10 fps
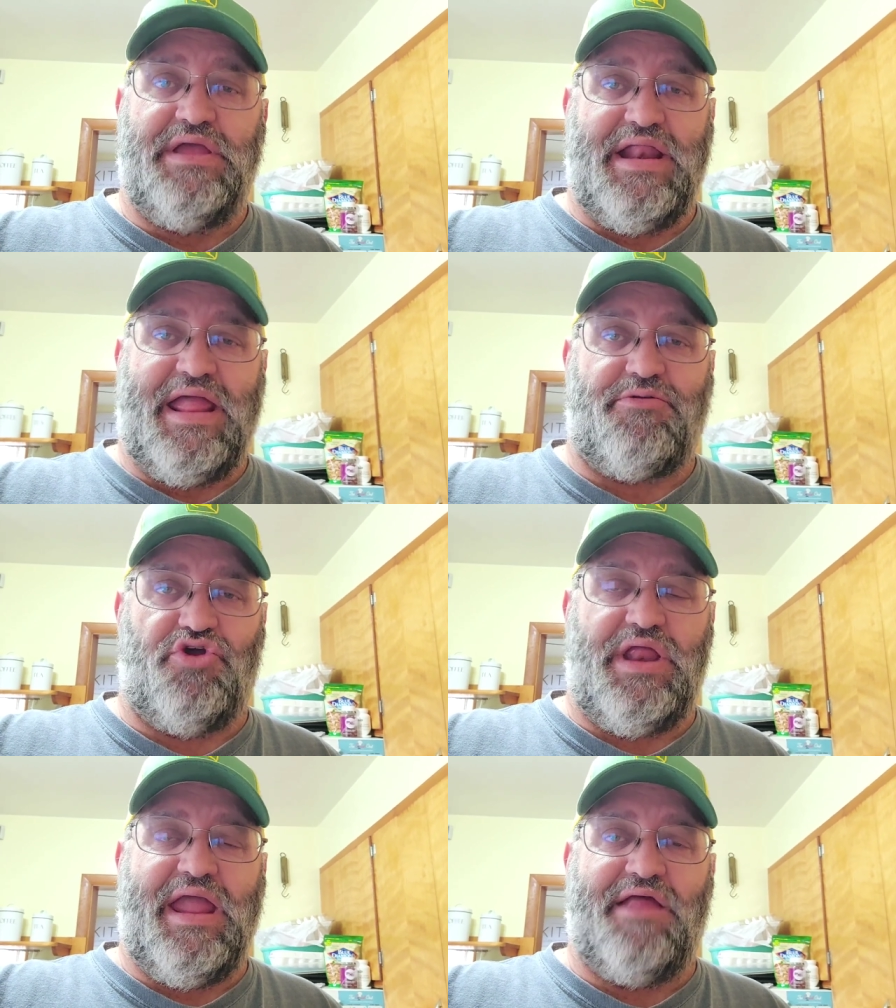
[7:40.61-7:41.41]
Get a
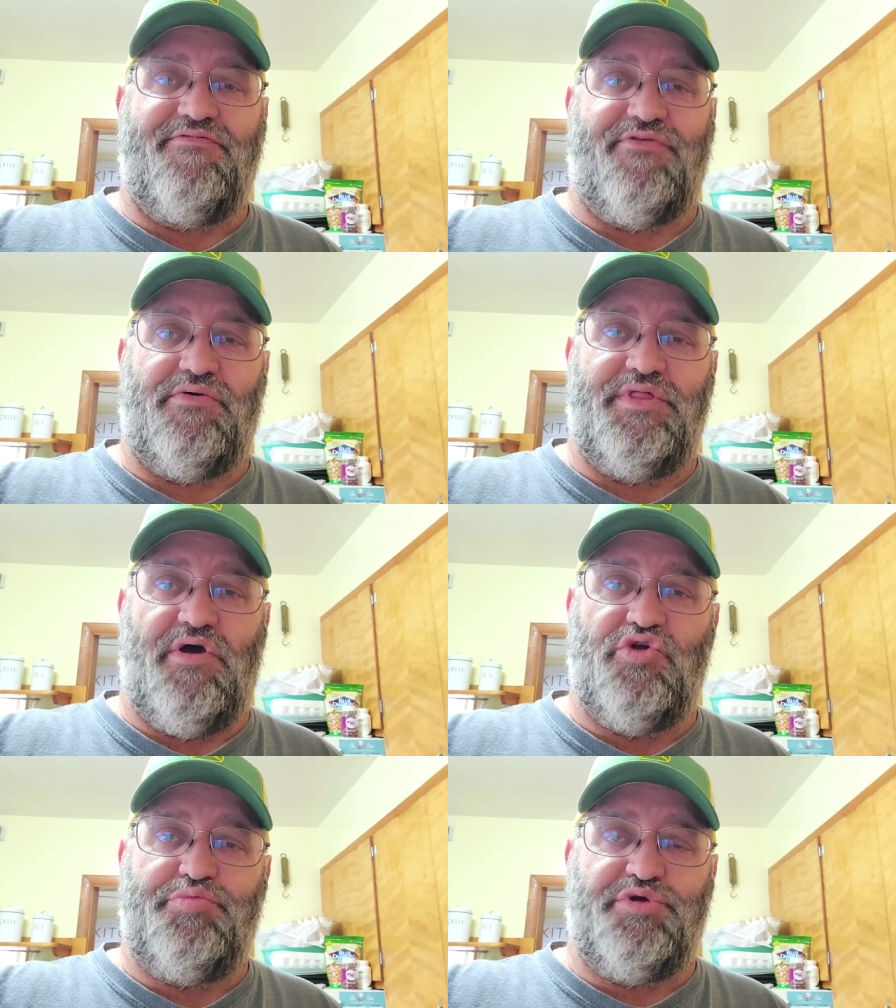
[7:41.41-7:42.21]
good handful of
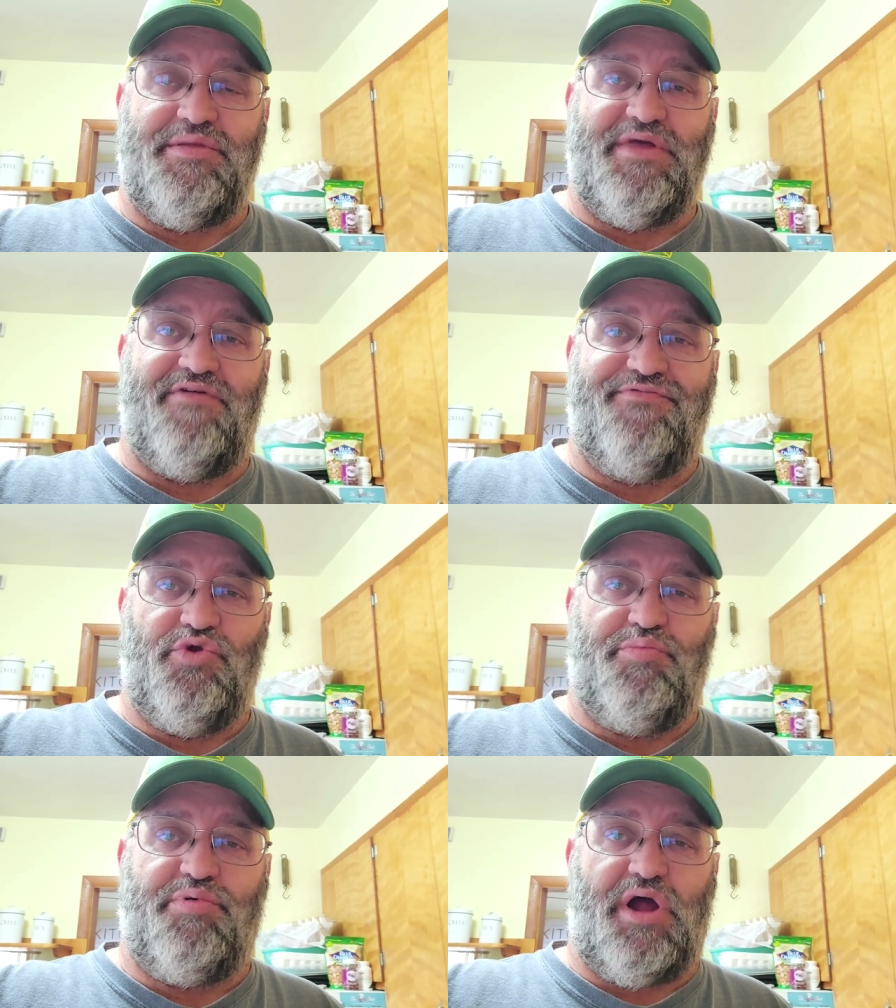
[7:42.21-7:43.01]
those, put them in a
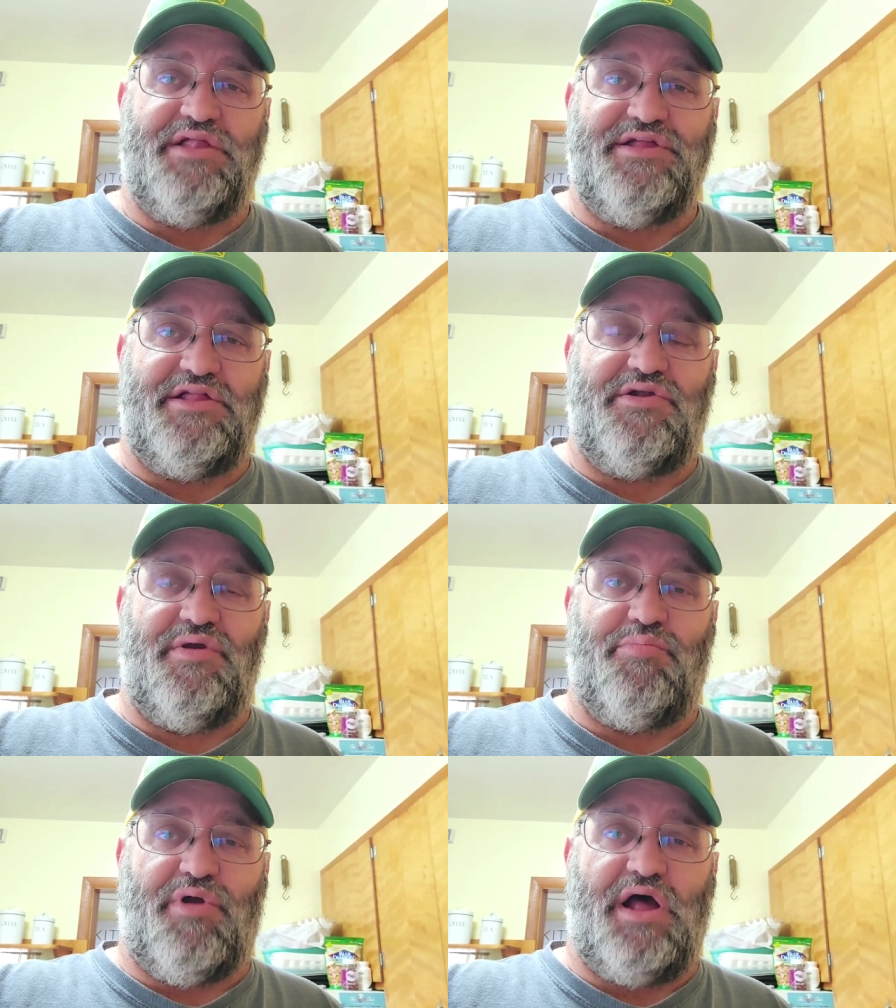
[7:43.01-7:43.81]
food
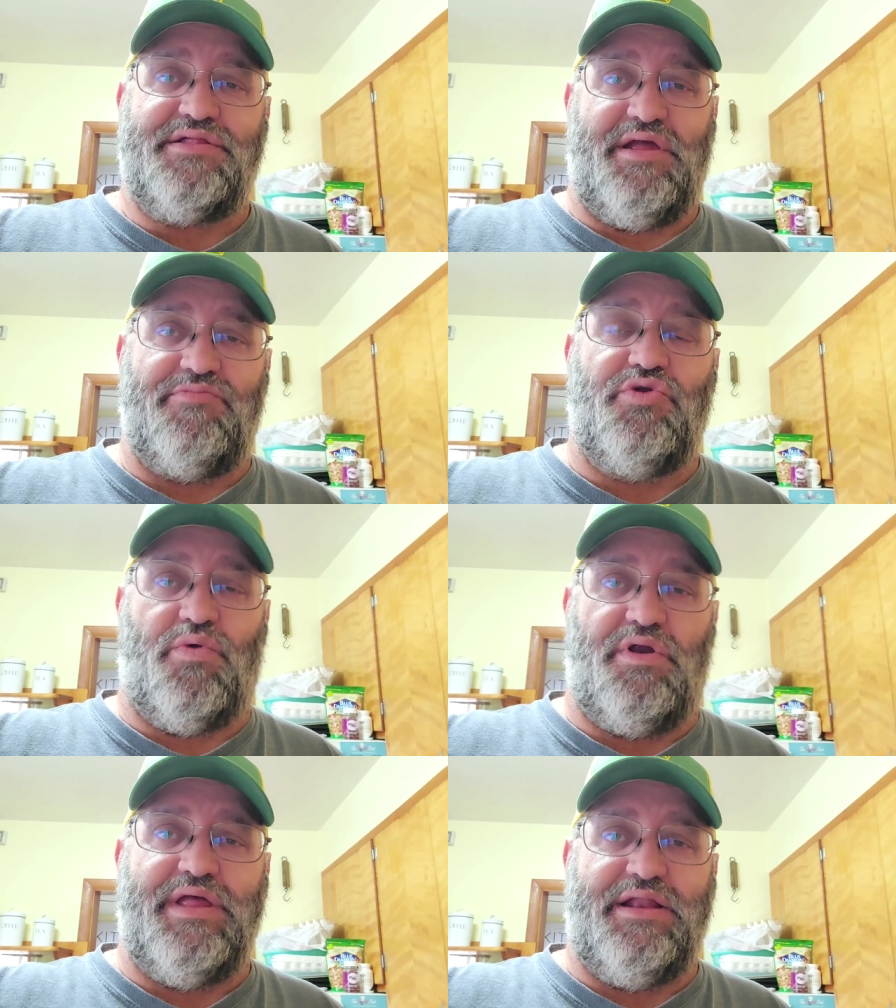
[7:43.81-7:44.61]
processor and process them
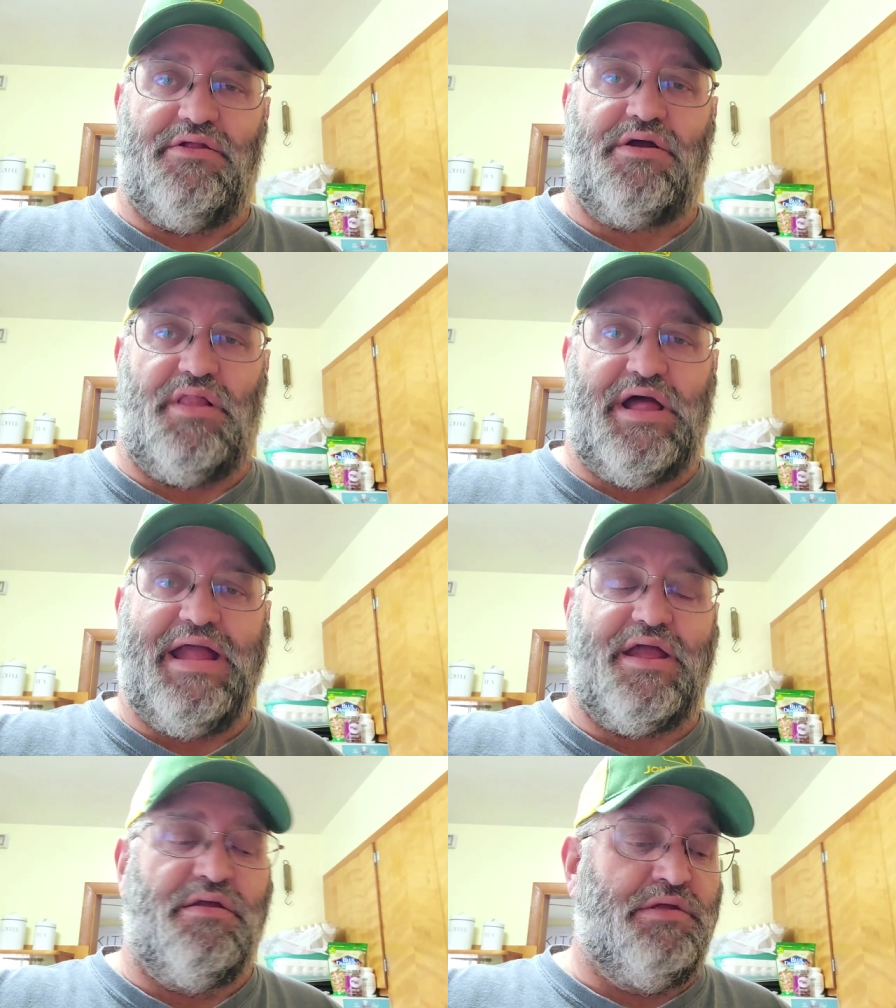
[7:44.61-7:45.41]
to where they look
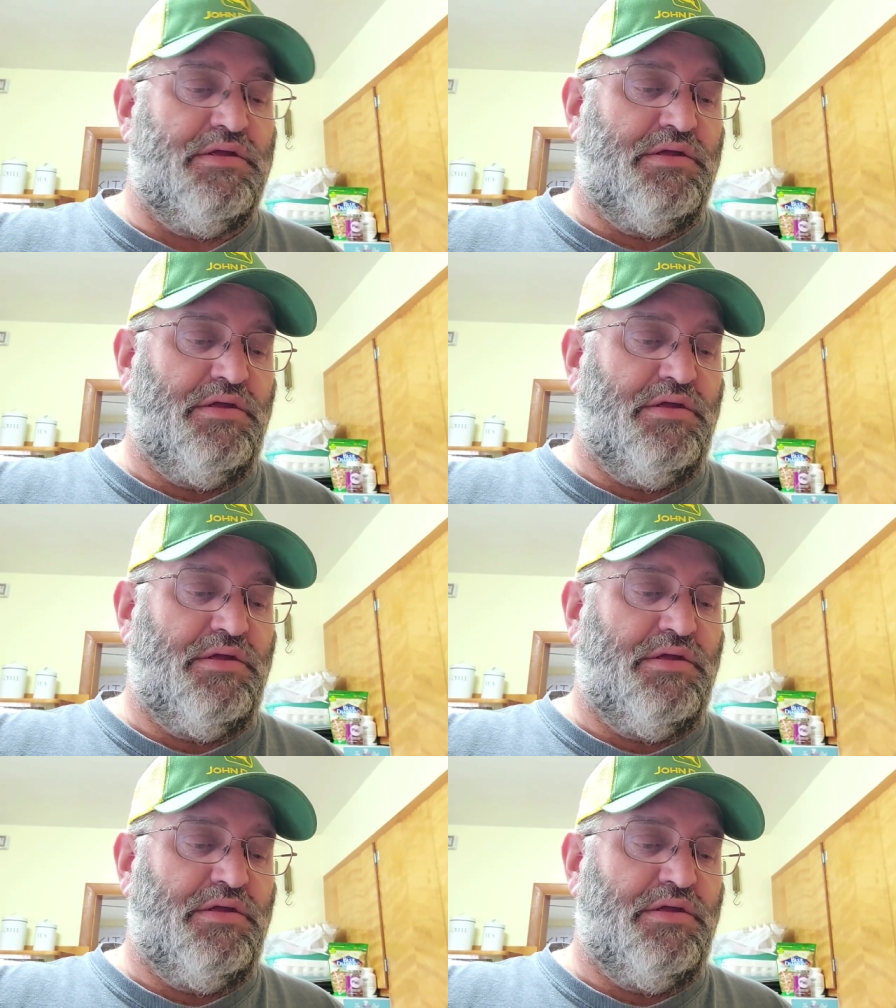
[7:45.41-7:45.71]
like